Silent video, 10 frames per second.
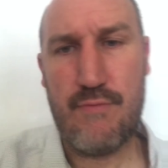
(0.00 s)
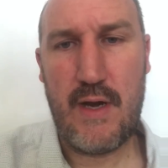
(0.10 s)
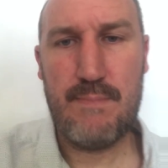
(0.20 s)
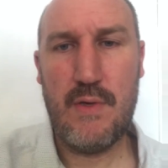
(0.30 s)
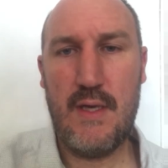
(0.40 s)
of
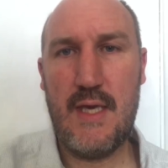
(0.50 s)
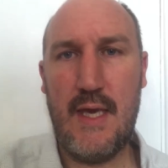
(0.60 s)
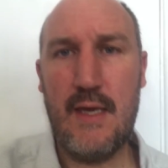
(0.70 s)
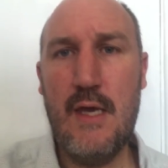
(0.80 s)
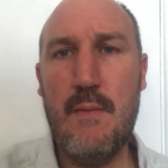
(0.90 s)
rain per
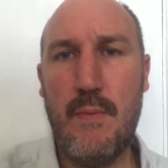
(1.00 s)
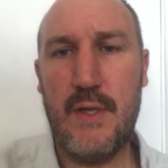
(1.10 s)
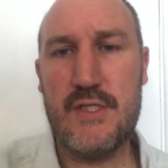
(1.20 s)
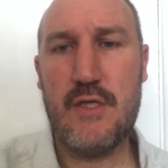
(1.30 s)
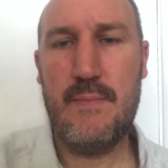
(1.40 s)
year. But
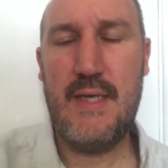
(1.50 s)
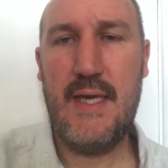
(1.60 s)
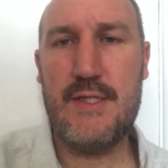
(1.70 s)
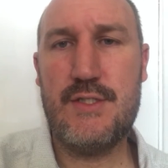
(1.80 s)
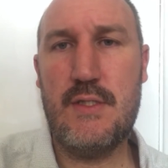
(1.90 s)
by the time you
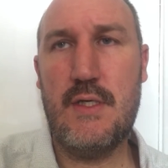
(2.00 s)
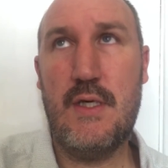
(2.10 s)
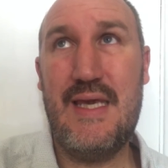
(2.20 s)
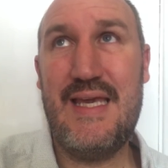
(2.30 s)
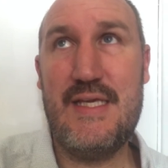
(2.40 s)
get to
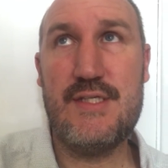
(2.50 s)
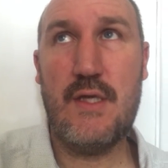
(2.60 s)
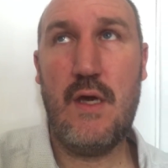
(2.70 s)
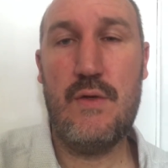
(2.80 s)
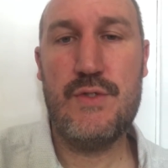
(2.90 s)
the
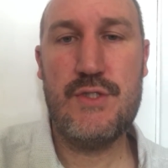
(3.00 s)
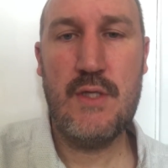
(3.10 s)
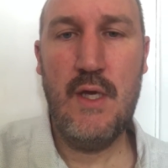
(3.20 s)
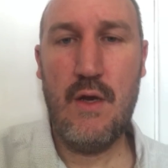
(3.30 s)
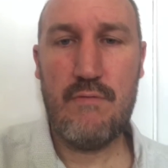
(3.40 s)
east
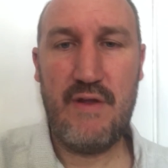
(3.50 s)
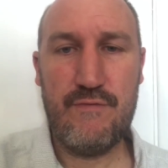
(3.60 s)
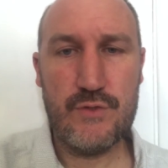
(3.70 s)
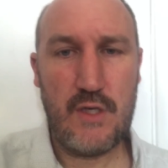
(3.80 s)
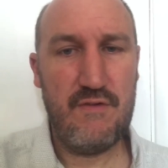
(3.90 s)
coast,
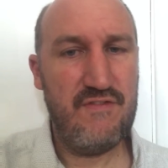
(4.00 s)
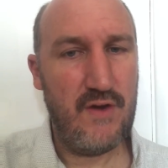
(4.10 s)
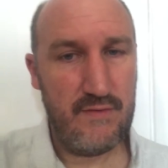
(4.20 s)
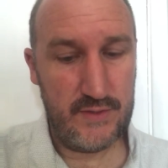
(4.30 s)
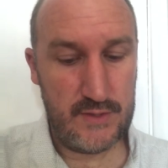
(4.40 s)
rainfall is only
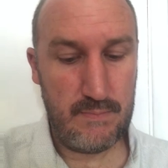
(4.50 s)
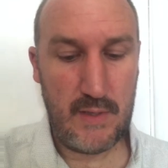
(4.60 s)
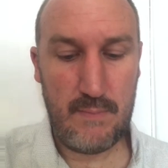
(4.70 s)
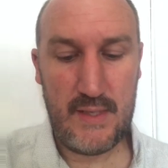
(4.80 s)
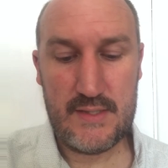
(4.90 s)
500
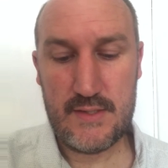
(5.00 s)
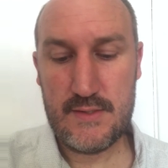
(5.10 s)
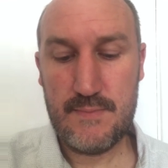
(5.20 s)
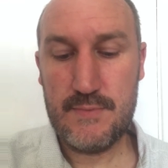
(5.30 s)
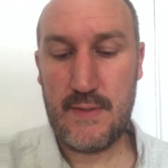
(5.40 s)

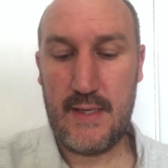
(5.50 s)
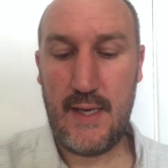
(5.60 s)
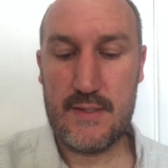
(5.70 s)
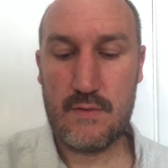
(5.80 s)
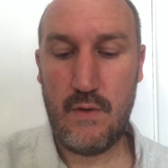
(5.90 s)
millimetres. So that
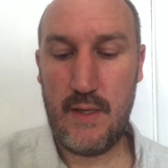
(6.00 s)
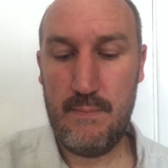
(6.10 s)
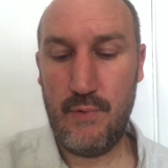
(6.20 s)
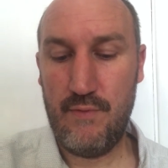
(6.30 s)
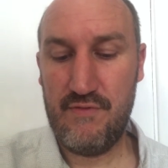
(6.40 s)
has quite an
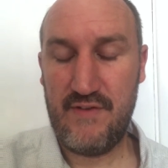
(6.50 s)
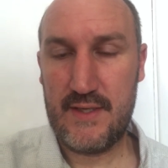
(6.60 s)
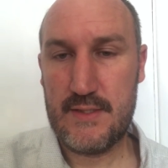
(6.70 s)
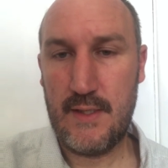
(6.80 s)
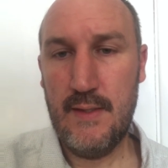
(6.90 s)
important
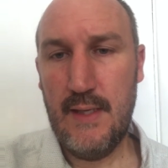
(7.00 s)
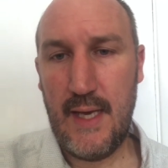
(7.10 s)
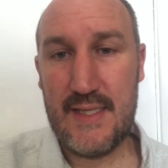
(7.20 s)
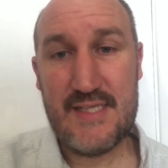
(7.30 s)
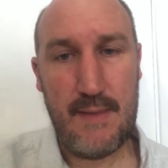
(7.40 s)
factor.
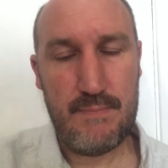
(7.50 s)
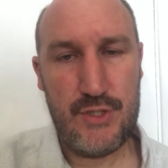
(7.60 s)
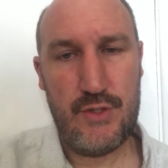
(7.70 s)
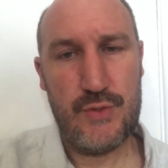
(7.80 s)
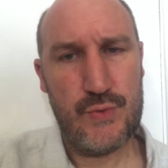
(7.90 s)
And
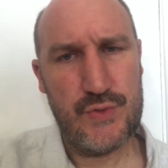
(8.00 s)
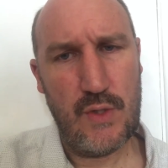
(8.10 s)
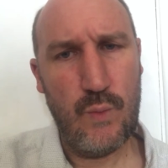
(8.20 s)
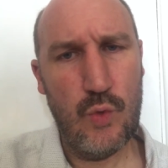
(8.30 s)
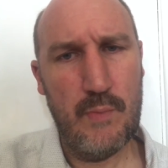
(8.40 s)
temperature is
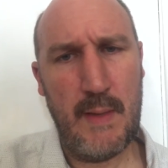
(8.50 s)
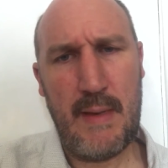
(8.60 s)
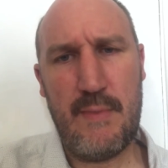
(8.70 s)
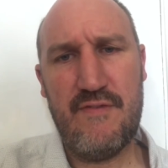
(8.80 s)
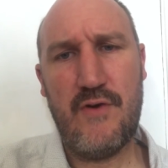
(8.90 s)
also warmer,
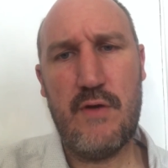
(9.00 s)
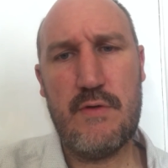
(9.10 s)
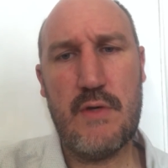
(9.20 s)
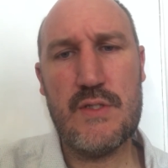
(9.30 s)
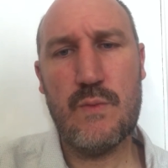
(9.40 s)
maybe 5
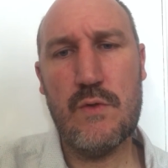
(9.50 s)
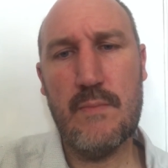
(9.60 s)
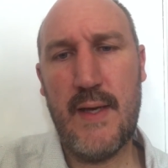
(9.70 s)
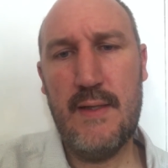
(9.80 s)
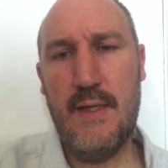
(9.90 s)
degrees
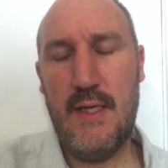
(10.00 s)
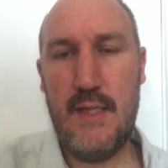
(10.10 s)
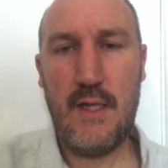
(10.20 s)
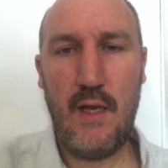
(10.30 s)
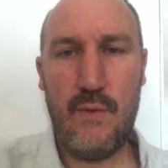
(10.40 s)
warmer
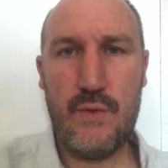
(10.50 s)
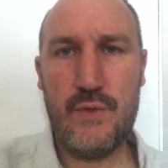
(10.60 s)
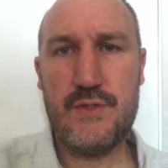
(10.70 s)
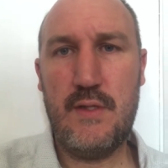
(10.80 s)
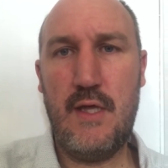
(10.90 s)
in the lower
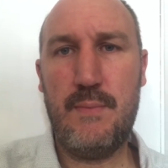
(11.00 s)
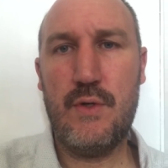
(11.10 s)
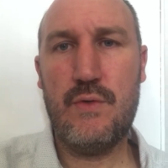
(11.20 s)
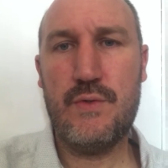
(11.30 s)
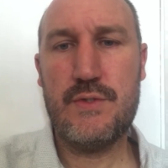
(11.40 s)
course than the
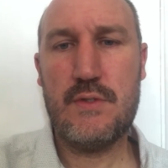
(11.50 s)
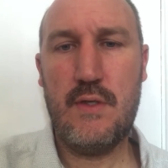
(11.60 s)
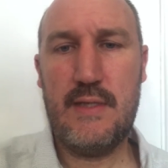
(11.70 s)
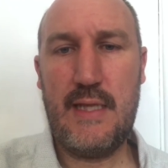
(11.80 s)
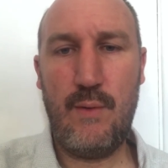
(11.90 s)
upper course,
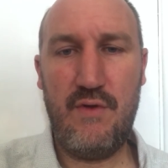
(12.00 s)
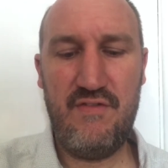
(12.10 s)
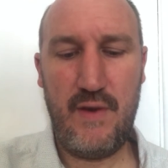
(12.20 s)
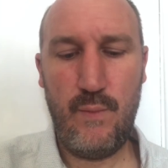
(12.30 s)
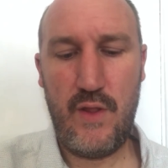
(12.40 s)
and that will
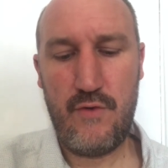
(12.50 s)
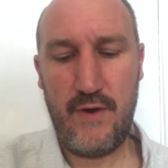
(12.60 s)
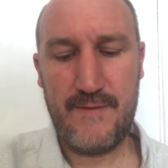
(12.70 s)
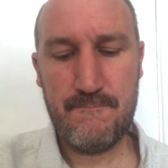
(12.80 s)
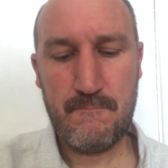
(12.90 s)
affect weathering.